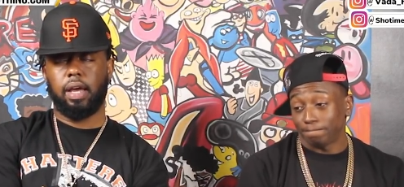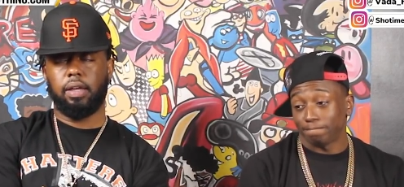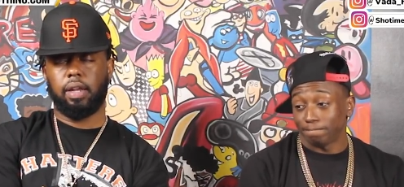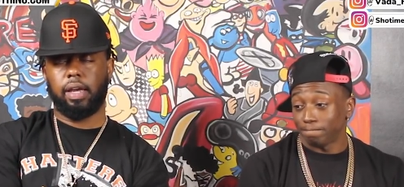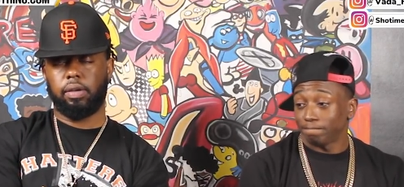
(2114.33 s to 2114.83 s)
Speaker 1: I
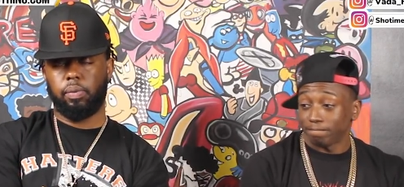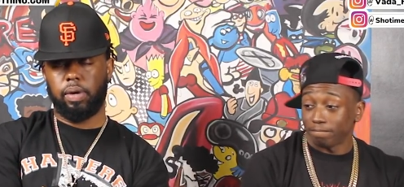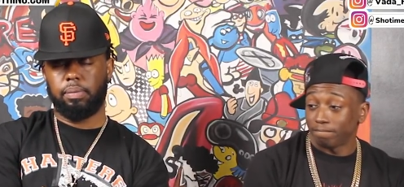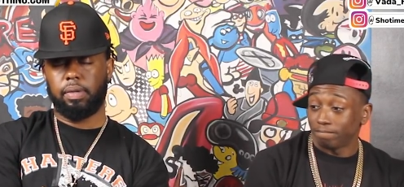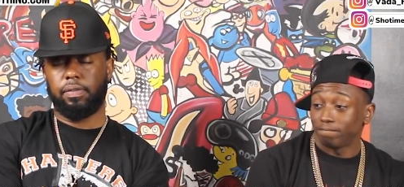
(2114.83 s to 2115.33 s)
like
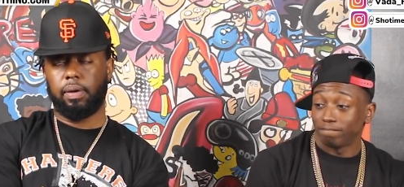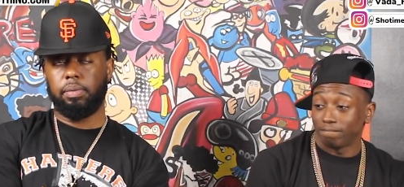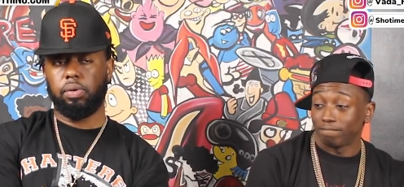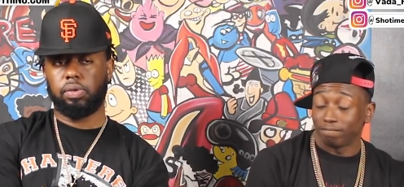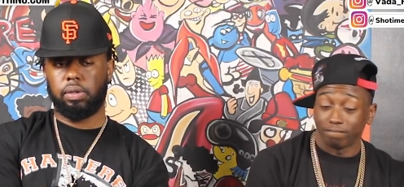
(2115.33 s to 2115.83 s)
when I'm if
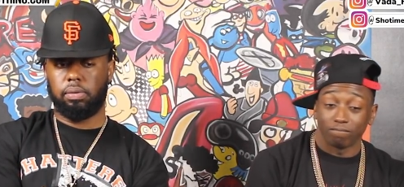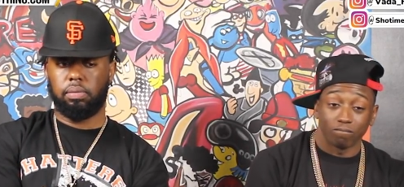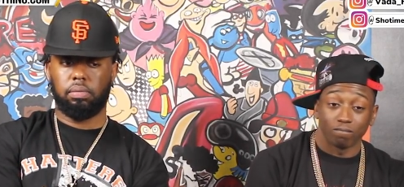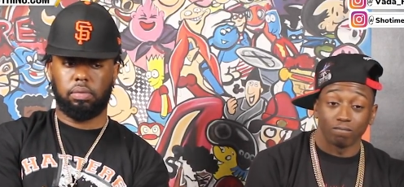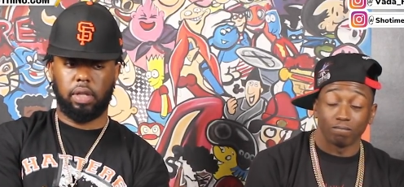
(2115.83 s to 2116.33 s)
I'm
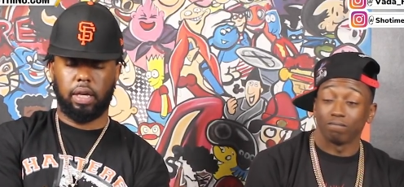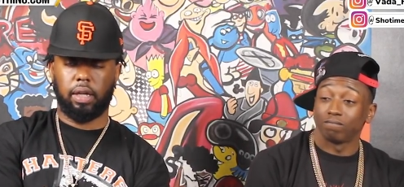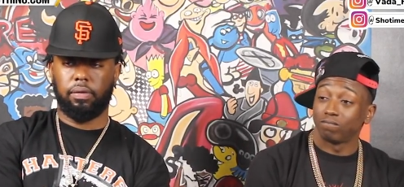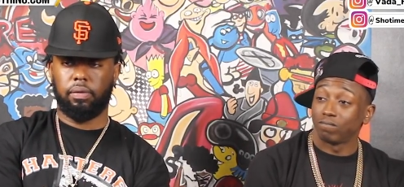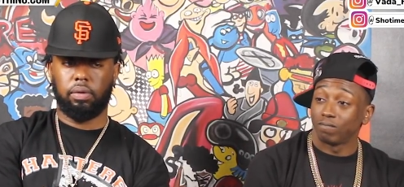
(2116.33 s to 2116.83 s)
using
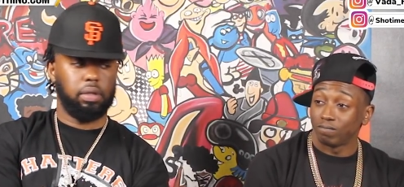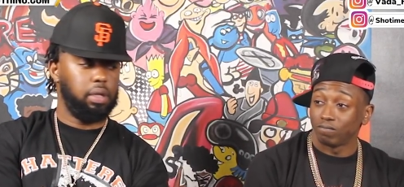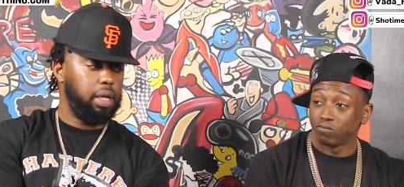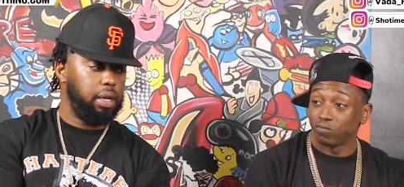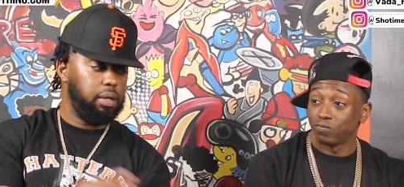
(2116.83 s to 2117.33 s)
thinking
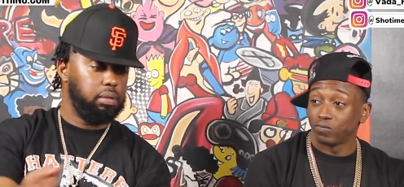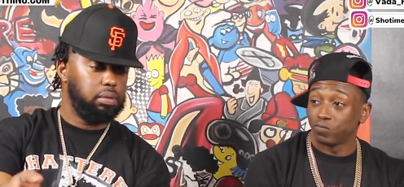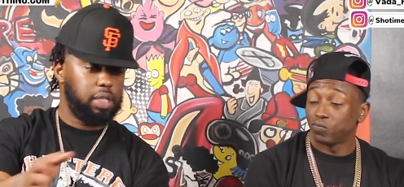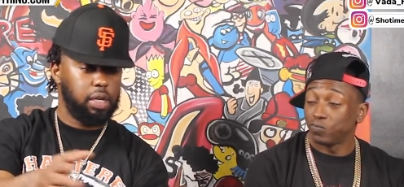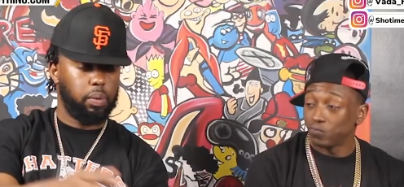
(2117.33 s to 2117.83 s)
in
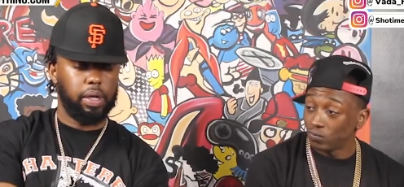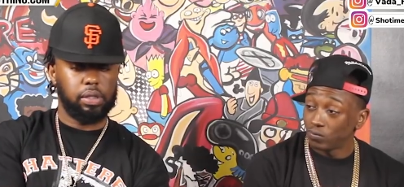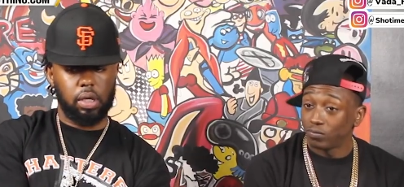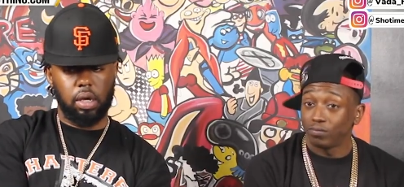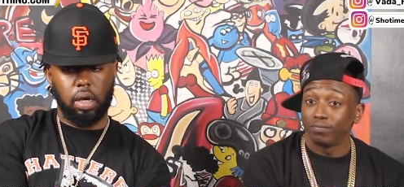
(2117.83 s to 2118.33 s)

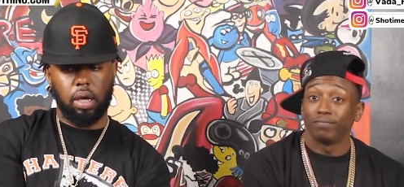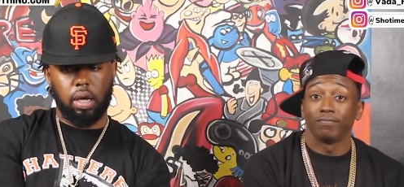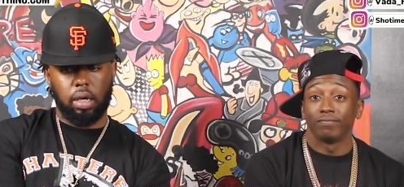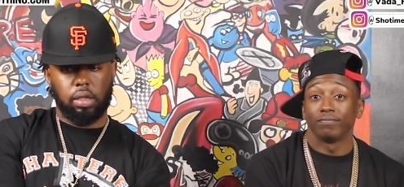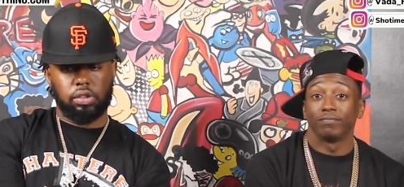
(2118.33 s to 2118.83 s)
sequence, mm.
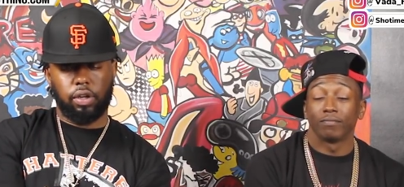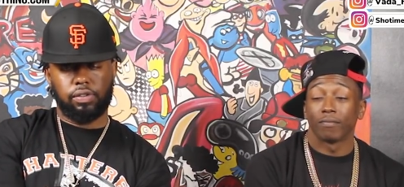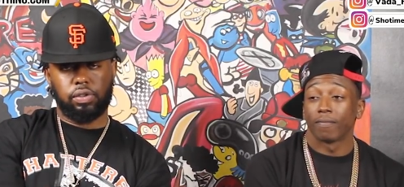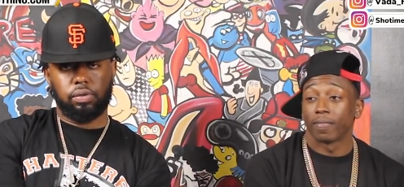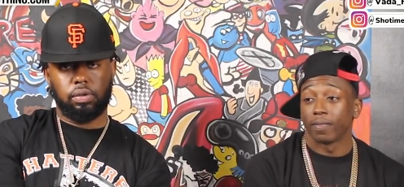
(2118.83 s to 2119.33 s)

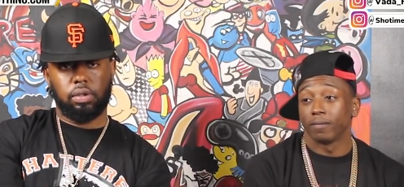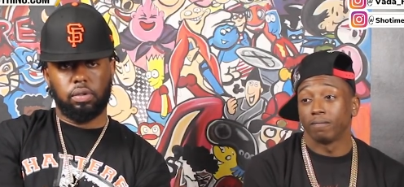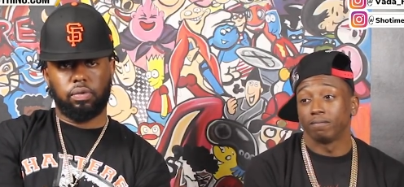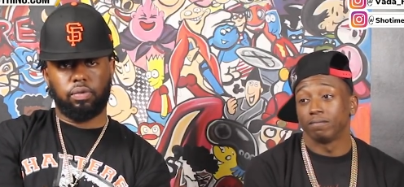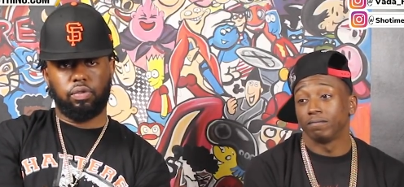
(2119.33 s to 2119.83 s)
serves
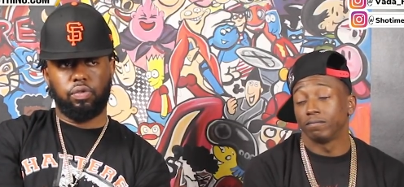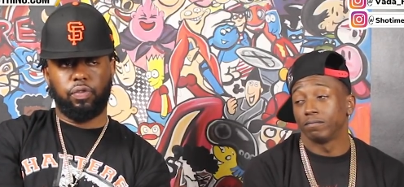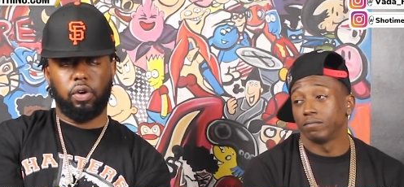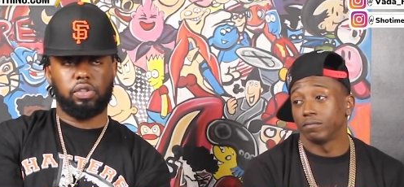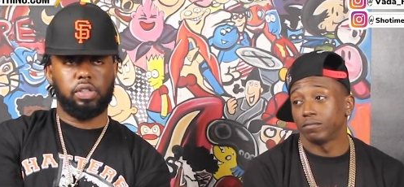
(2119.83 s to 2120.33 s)

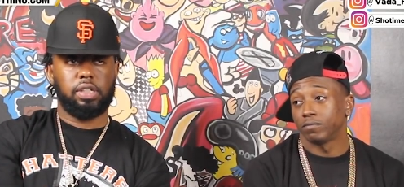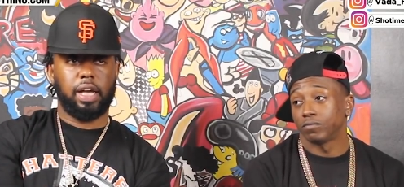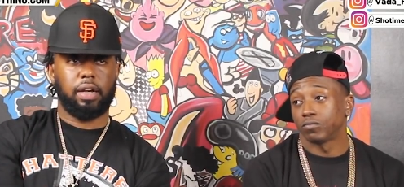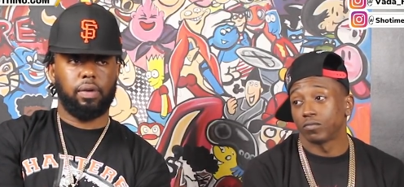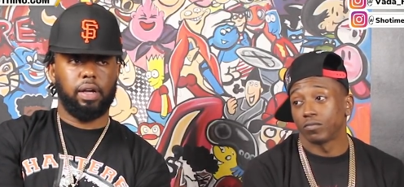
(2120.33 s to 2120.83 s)
first and
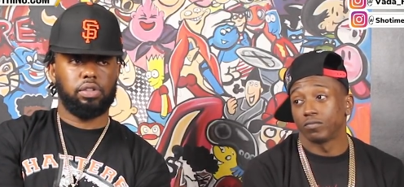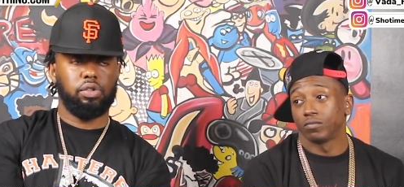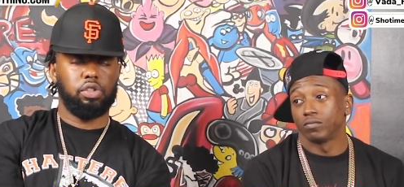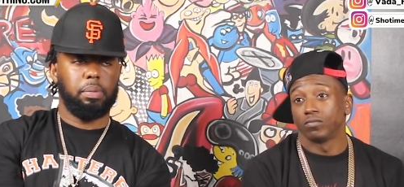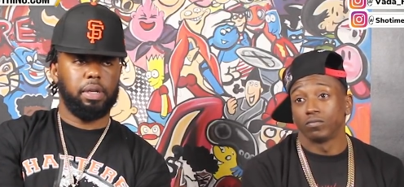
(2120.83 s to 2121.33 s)
second rounds
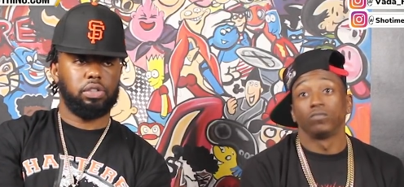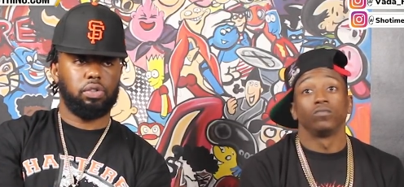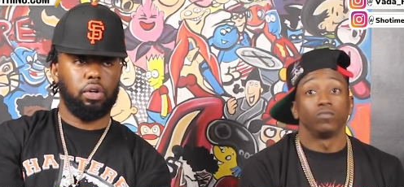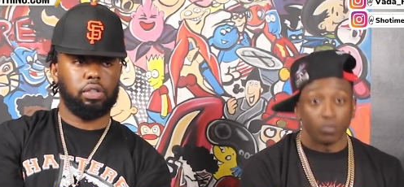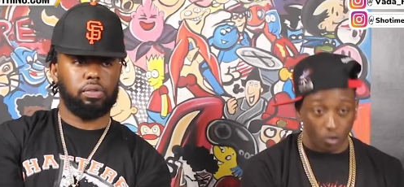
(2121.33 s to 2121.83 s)
usually be his
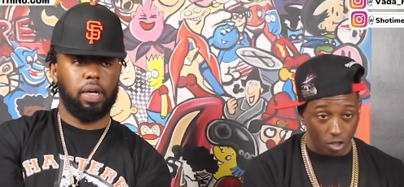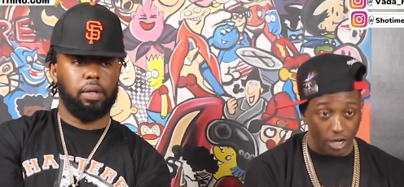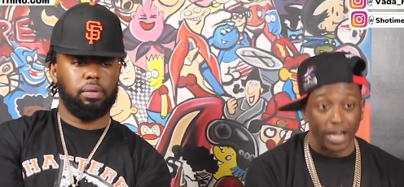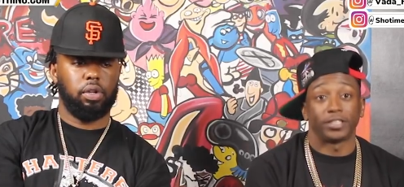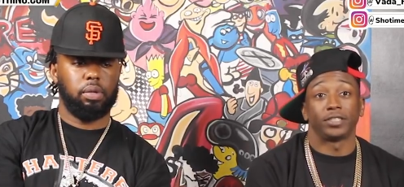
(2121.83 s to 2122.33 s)
strongest
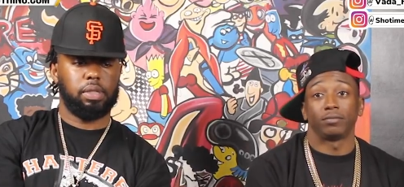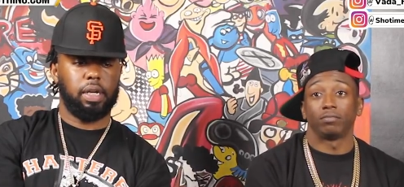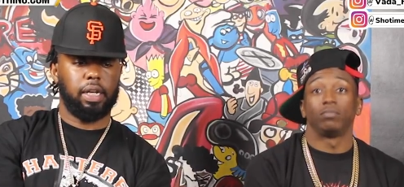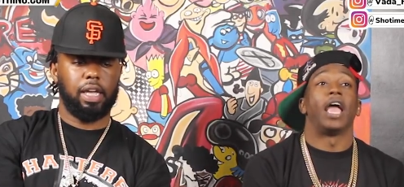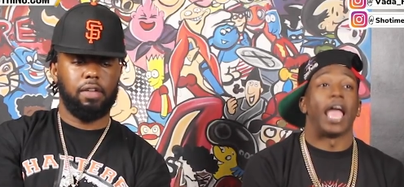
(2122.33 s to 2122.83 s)
rounds. Yes. You know what I'm
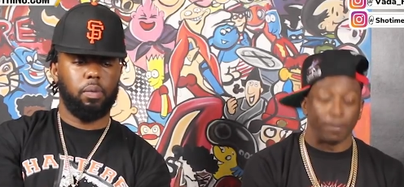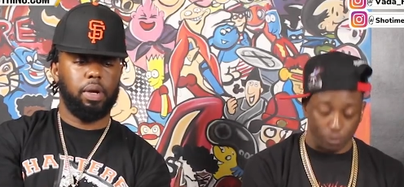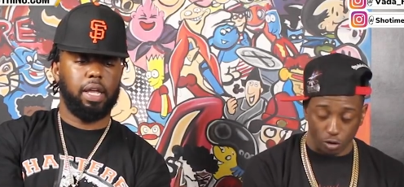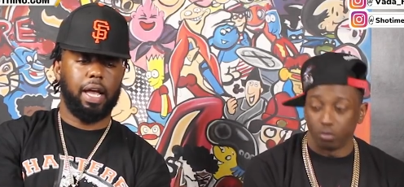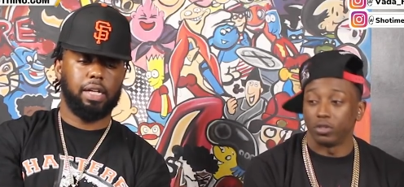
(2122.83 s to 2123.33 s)
saying? Like even
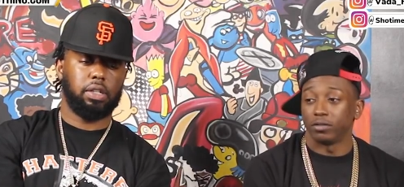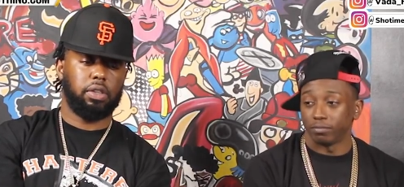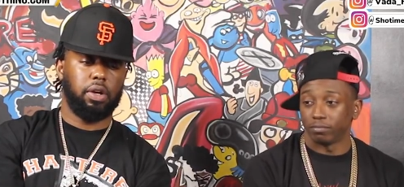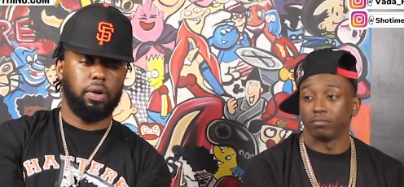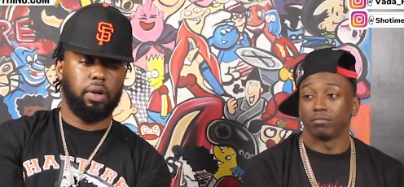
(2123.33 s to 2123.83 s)
Absolutely. when he has
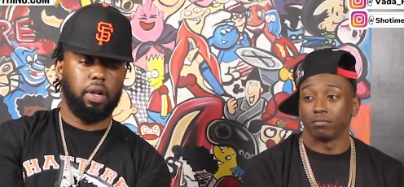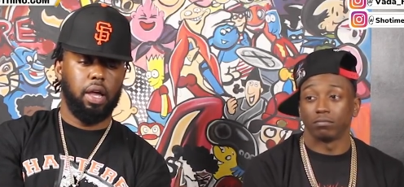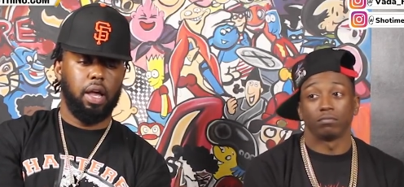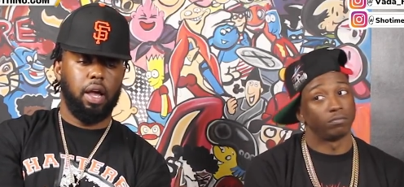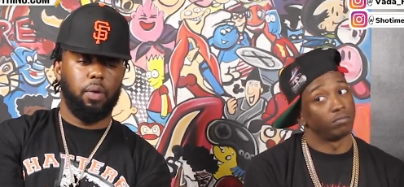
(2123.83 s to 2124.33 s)
a third,
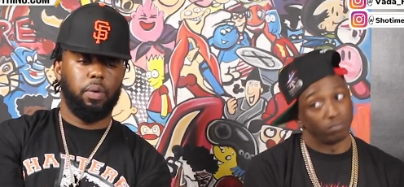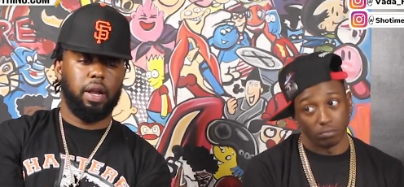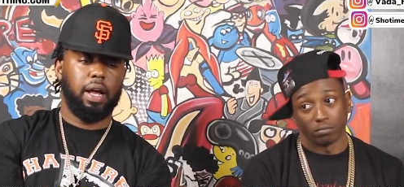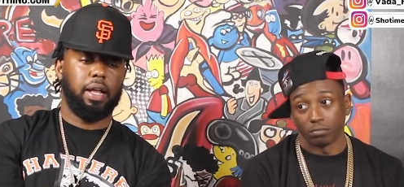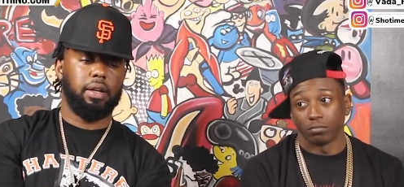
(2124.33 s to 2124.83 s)
we're
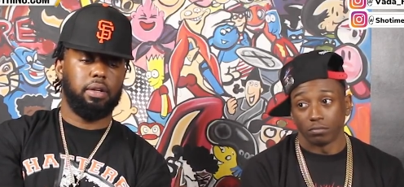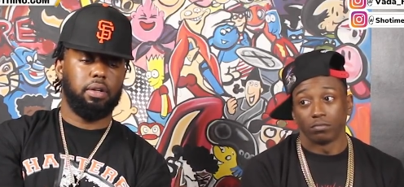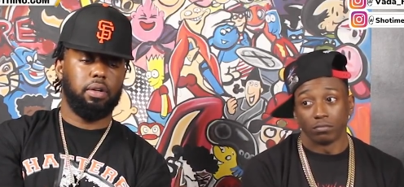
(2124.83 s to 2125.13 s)
not